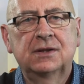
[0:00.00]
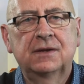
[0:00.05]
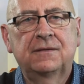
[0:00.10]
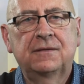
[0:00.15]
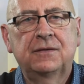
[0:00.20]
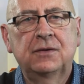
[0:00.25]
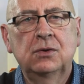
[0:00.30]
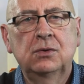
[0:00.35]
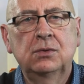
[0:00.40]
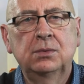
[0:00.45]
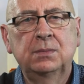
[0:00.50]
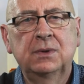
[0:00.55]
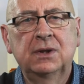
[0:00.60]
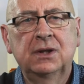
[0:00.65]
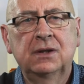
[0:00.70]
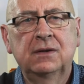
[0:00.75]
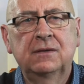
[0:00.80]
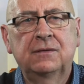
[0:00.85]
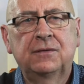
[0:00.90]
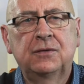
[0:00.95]
the
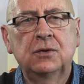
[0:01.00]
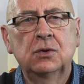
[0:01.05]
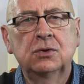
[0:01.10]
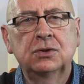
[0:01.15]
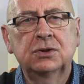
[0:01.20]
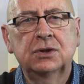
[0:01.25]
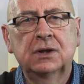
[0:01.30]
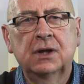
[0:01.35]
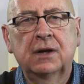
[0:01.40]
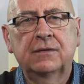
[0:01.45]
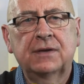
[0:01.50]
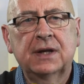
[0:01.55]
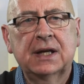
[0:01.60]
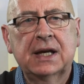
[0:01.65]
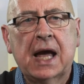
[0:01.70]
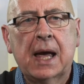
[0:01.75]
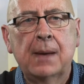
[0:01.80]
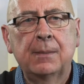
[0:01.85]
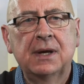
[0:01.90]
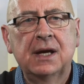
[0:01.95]
fusion of the
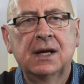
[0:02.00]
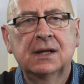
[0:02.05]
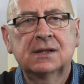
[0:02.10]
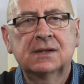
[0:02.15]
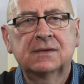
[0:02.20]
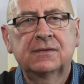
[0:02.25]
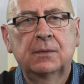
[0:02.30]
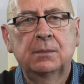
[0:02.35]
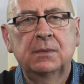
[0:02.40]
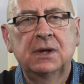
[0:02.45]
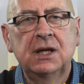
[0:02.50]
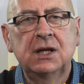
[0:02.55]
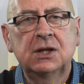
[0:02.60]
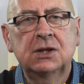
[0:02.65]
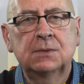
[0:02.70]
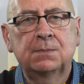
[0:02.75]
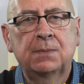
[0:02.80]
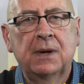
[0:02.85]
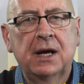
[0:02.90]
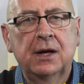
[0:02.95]
gametes from
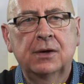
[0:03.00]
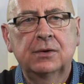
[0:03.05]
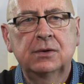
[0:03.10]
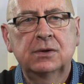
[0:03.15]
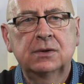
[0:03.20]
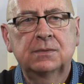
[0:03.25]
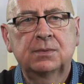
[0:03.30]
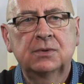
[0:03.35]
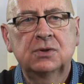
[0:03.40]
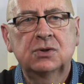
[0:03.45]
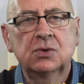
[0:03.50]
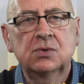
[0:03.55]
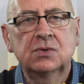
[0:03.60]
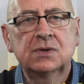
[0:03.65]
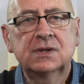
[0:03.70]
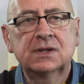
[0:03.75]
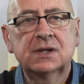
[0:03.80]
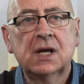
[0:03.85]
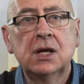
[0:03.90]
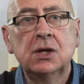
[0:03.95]
each parent
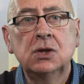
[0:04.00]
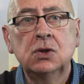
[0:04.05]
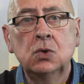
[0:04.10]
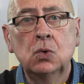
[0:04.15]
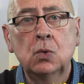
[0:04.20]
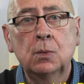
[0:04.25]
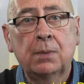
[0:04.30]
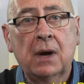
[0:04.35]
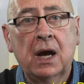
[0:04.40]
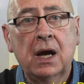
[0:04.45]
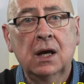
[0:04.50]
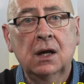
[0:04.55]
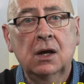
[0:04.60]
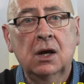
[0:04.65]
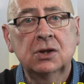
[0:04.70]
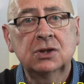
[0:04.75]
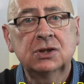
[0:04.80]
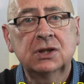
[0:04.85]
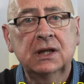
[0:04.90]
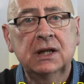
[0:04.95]
produces a new
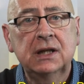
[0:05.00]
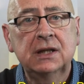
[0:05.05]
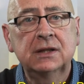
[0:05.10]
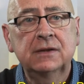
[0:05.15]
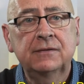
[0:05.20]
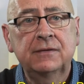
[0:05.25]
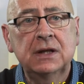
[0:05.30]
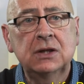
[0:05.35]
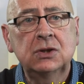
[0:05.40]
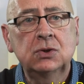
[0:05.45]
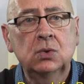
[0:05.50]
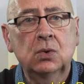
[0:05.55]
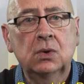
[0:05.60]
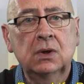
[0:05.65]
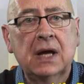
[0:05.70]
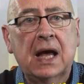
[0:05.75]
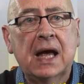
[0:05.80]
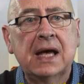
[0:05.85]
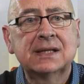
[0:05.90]
biological individual,